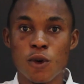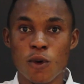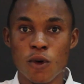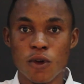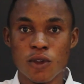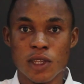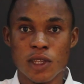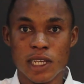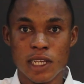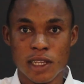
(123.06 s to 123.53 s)

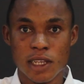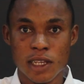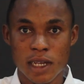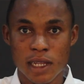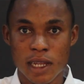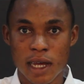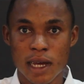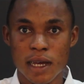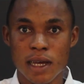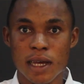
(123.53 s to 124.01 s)
towards each
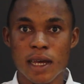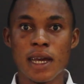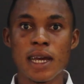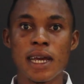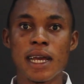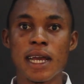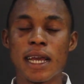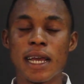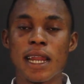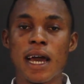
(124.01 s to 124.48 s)
other,
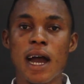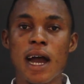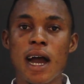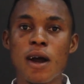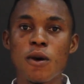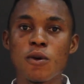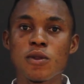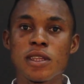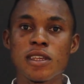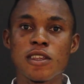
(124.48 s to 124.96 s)
and
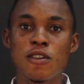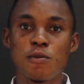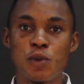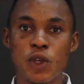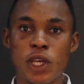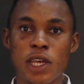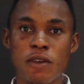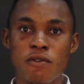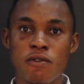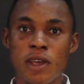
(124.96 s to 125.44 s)
how this
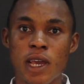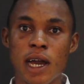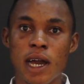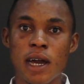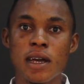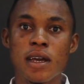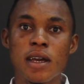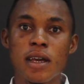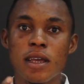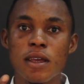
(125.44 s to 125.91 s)
behavior
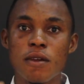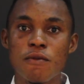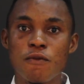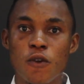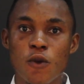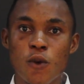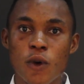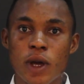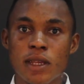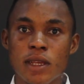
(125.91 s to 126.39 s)

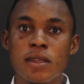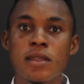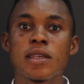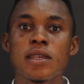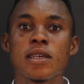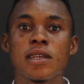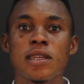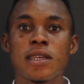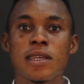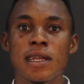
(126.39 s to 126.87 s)

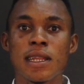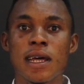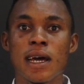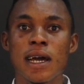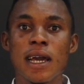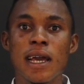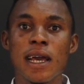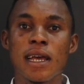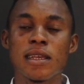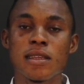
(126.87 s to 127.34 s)
influence each other.
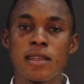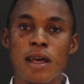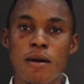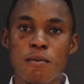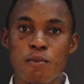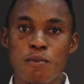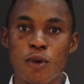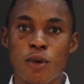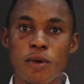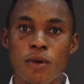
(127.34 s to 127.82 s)

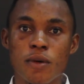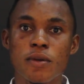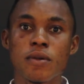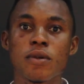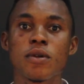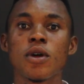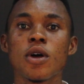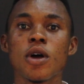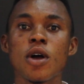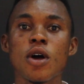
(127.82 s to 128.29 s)
Example,
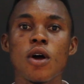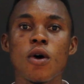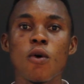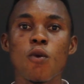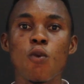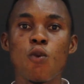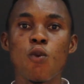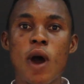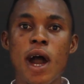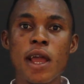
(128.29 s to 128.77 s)

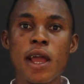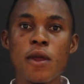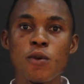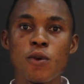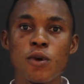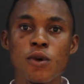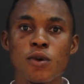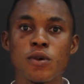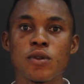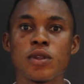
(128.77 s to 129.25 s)
why
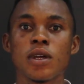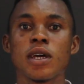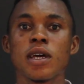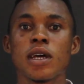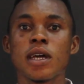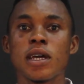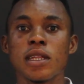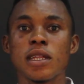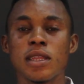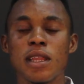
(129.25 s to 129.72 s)
will
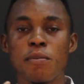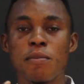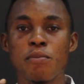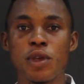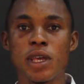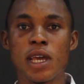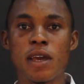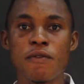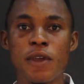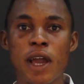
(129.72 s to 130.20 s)
the
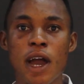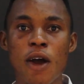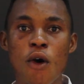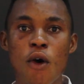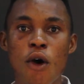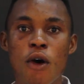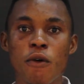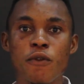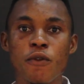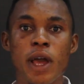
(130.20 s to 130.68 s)
behavior
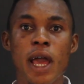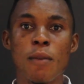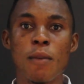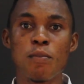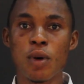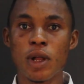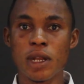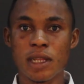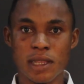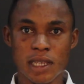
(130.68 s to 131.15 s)
of a
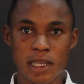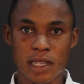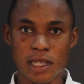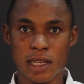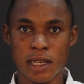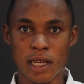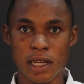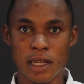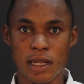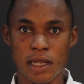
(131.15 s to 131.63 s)

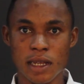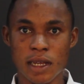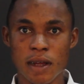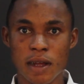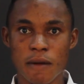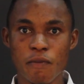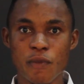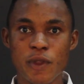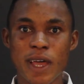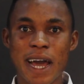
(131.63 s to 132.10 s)
politician
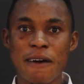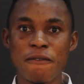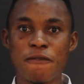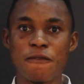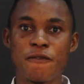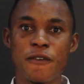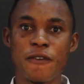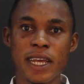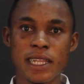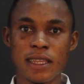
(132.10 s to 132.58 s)

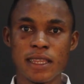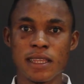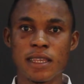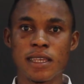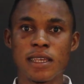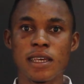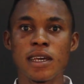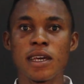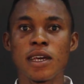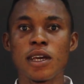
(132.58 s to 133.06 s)
affect
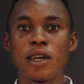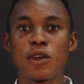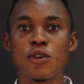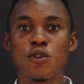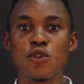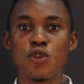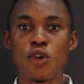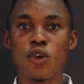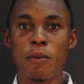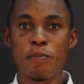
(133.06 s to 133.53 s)

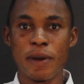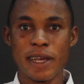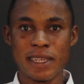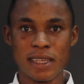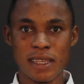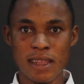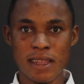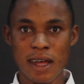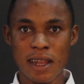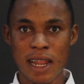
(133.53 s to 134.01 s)
your
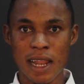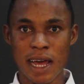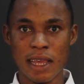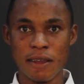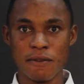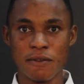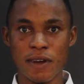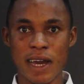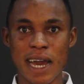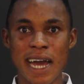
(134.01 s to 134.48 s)
personal
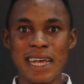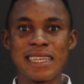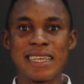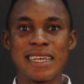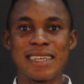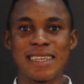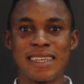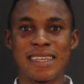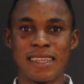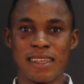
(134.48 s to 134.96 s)
life as
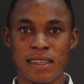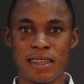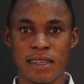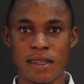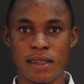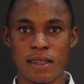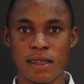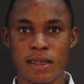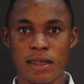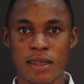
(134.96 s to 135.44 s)
a
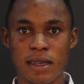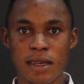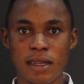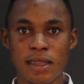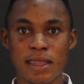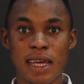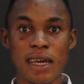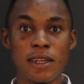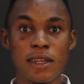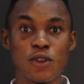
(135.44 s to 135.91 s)
citizen?
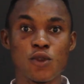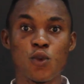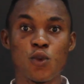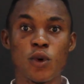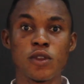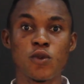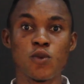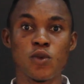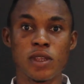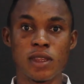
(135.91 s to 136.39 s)
That is
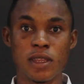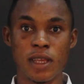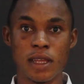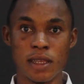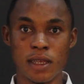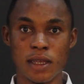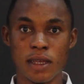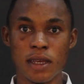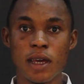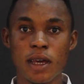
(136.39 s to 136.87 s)
what we
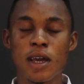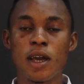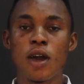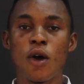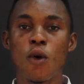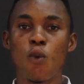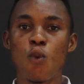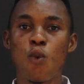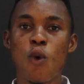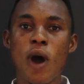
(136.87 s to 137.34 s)
study.
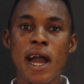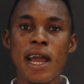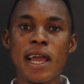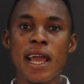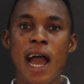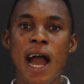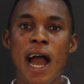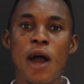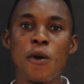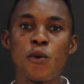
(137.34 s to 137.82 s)
Why
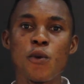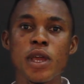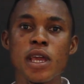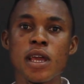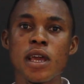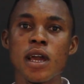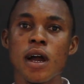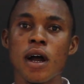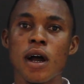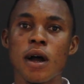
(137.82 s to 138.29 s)
are
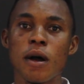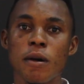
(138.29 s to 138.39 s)
we